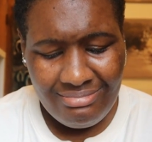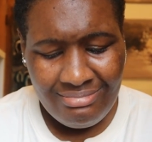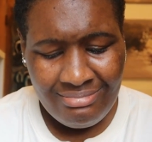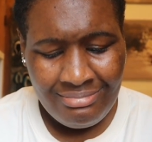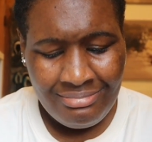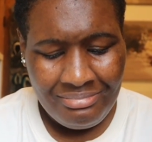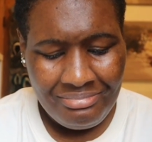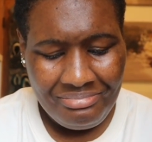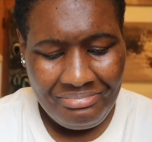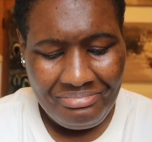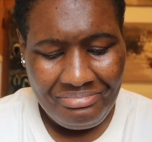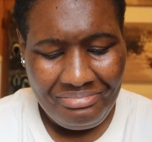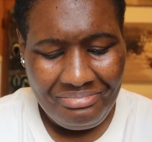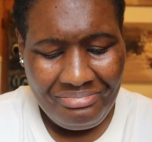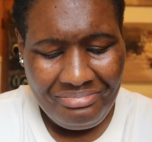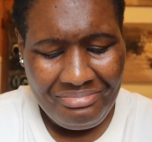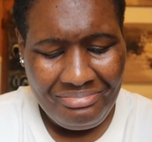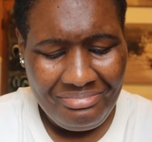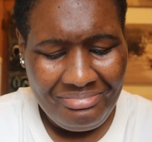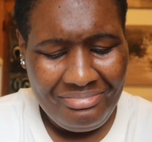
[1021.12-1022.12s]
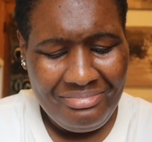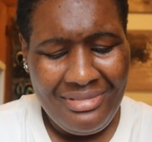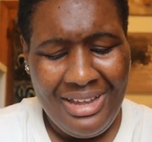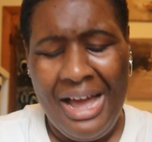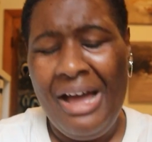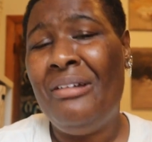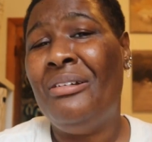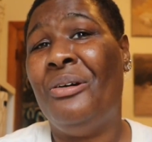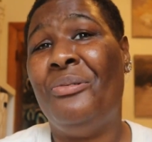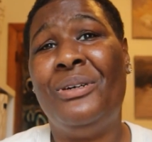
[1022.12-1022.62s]
I
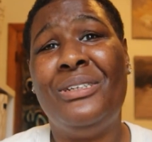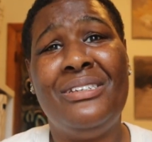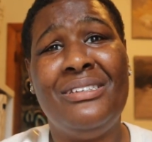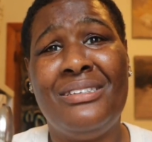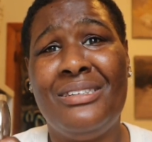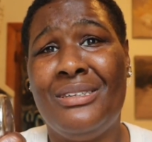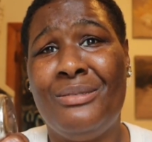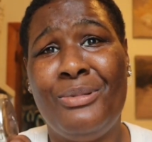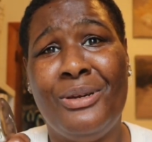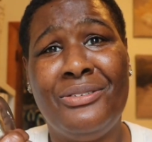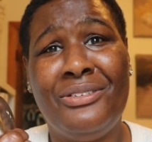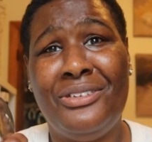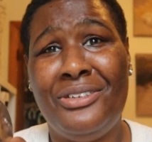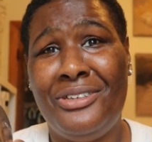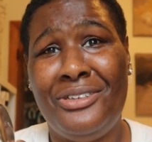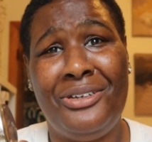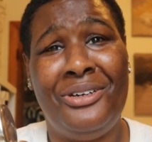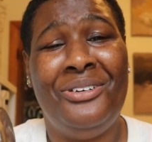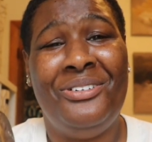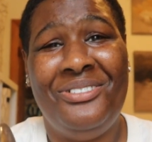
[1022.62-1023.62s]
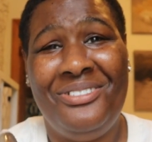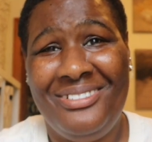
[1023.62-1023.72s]
don't know what this is supposed to do.